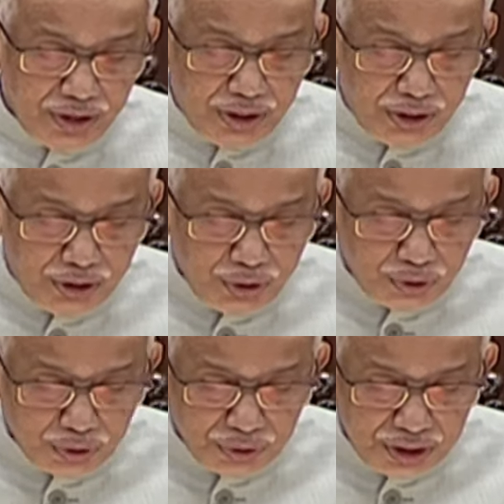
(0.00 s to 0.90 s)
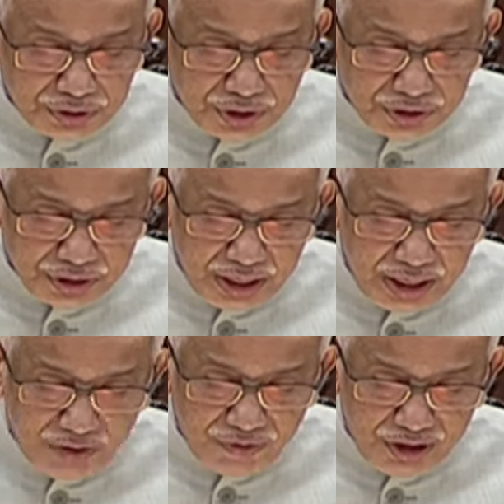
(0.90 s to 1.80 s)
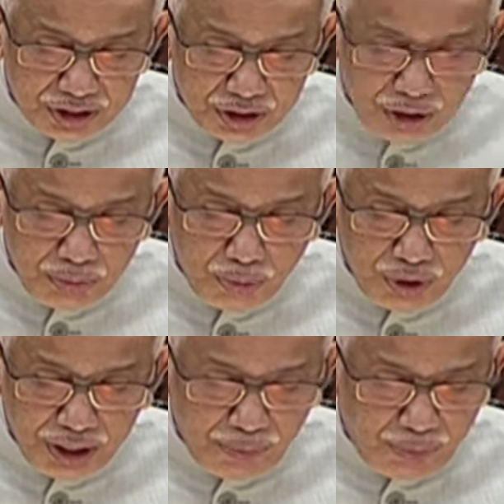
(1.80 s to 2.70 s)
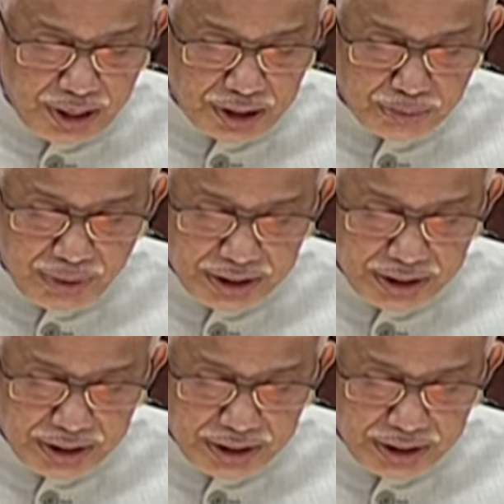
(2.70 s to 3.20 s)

Due to the sustained efforts put in place by the